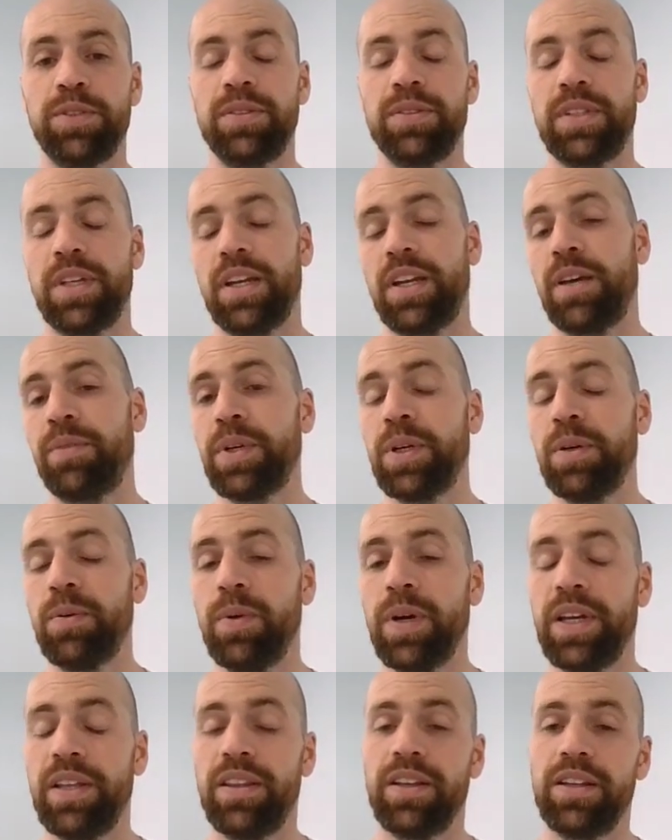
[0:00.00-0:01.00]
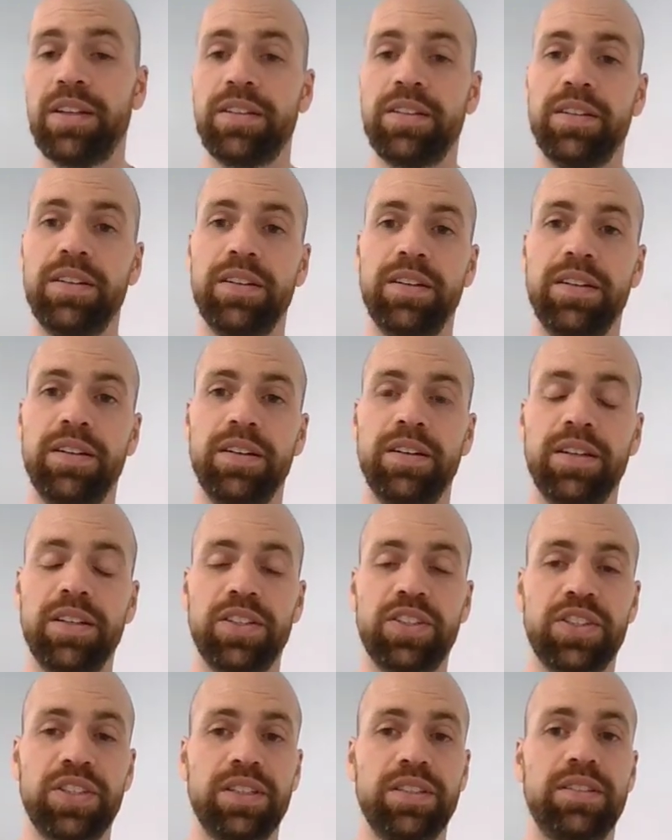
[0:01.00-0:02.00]
is set up in a way that
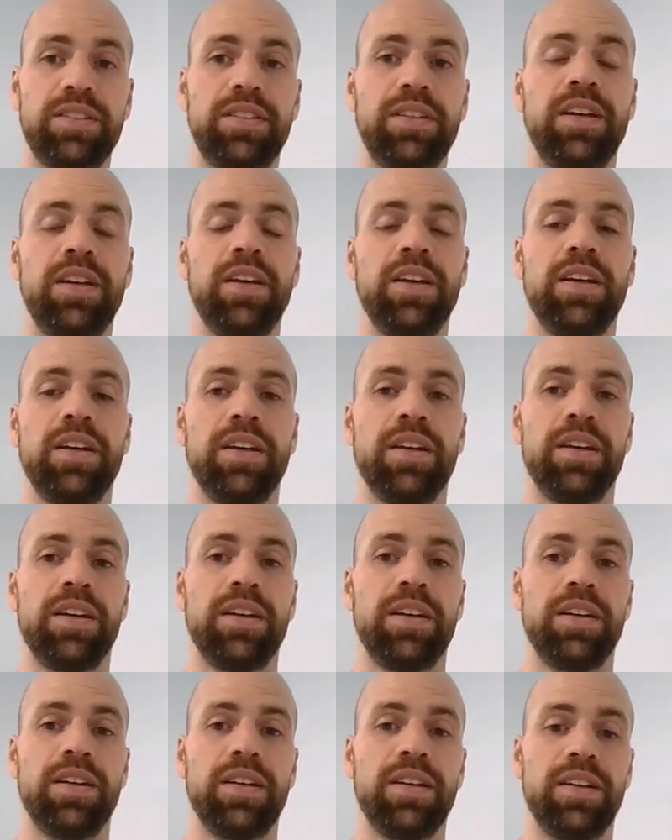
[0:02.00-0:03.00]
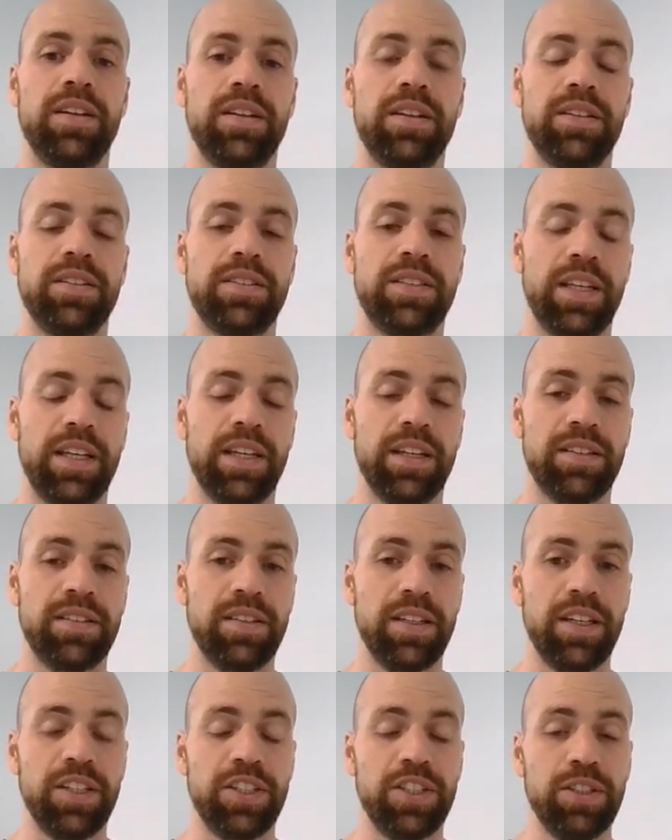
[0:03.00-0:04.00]
it just
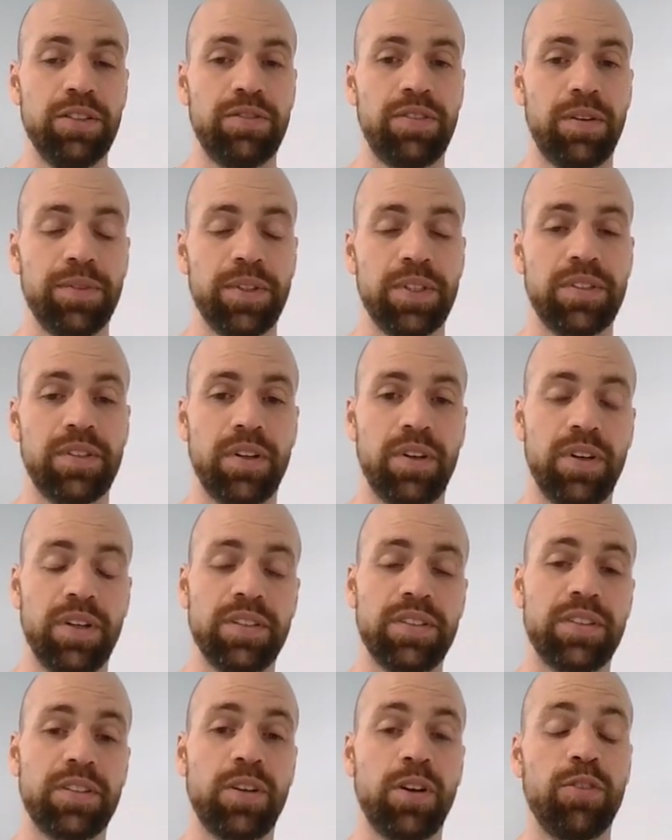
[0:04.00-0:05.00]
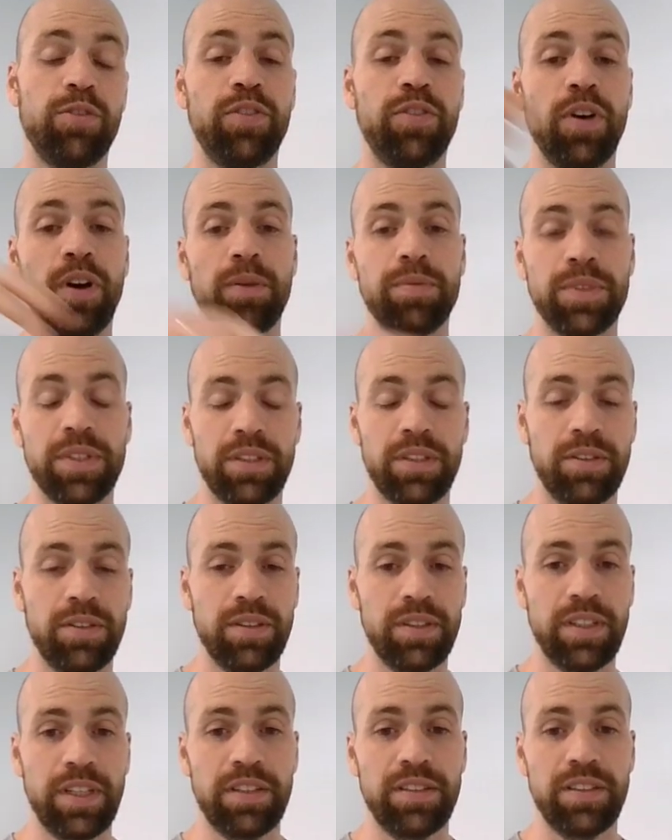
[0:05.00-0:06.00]
takes the HU from the source, confirms it
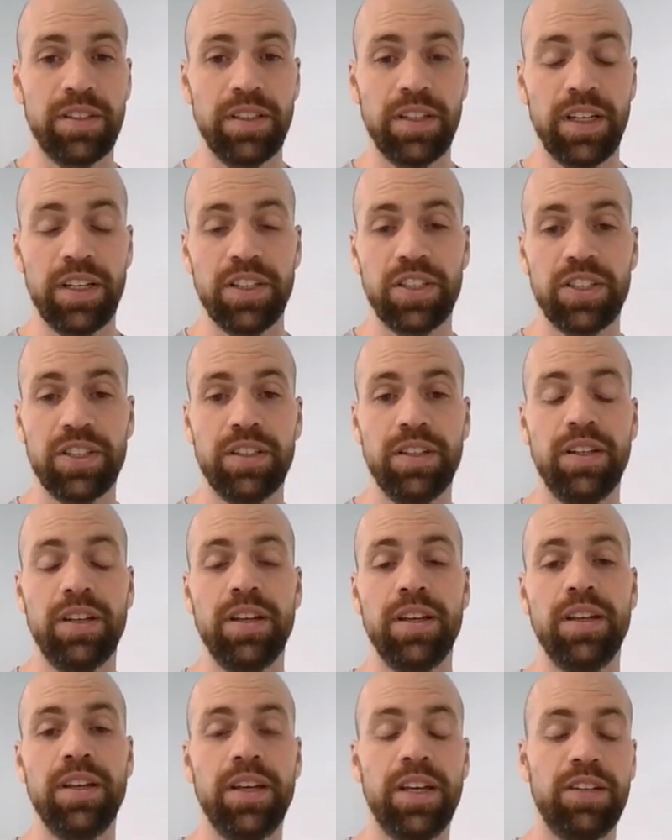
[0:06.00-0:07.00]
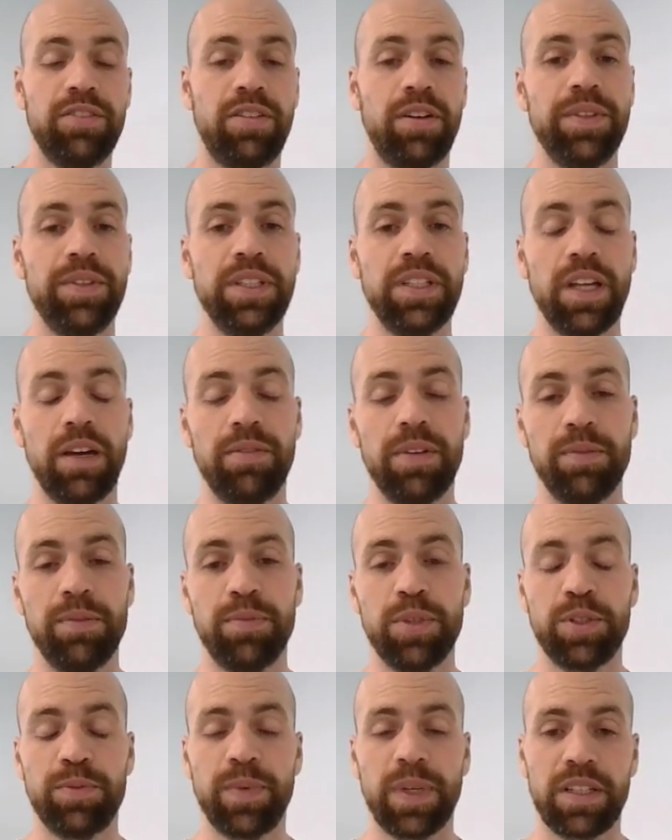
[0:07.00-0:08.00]
to the destination, and from
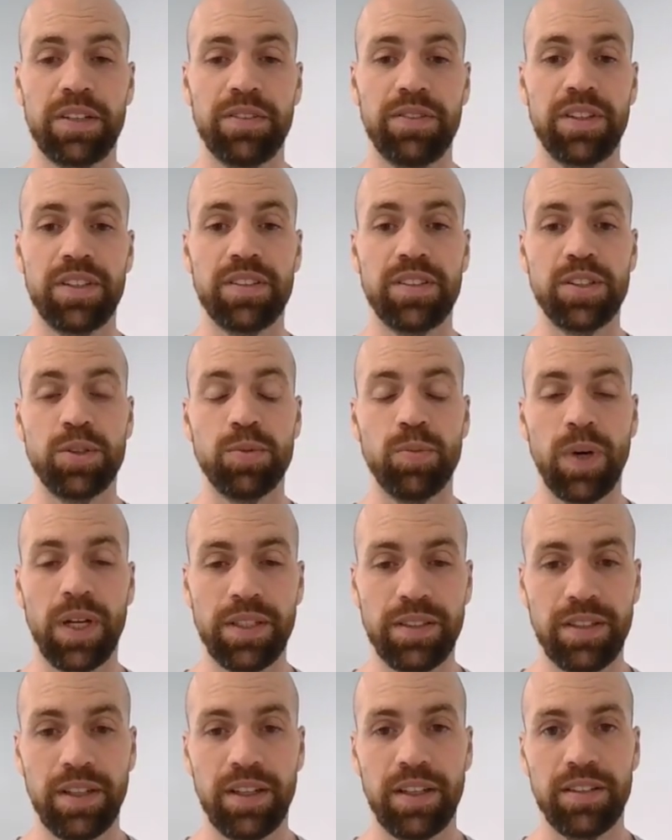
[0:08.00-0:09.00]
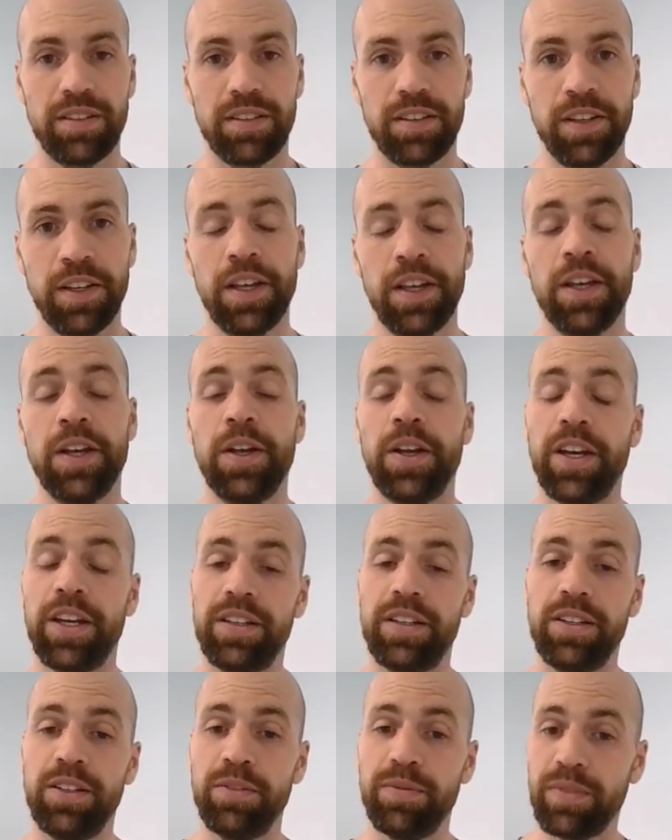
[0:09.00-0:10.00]
EWM perspective, this is one task.
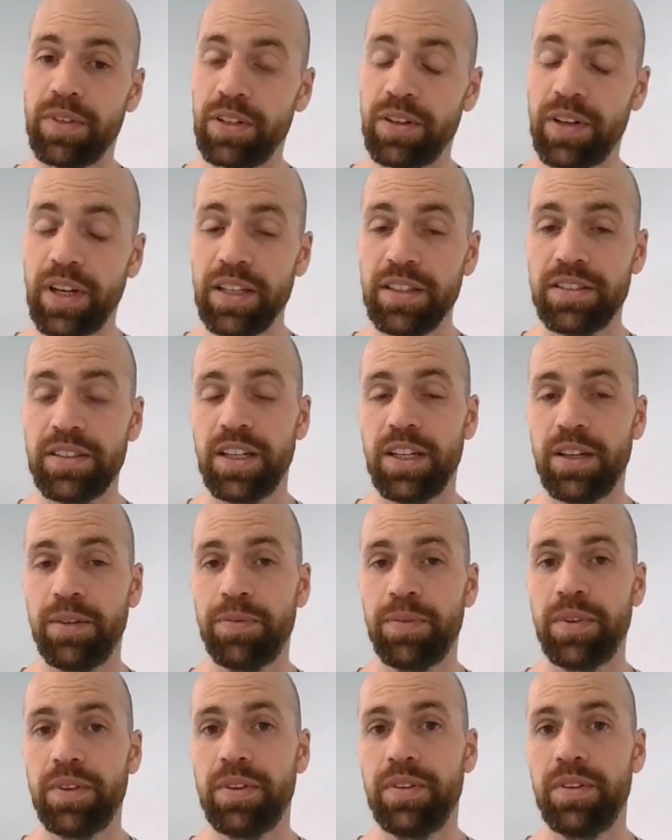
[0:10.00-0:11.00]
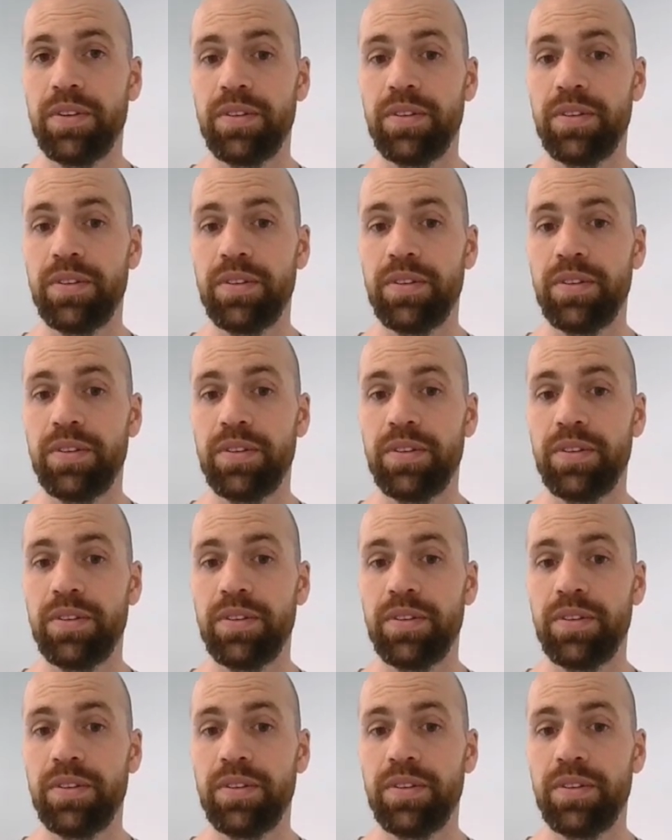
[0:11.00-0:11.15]
You can set up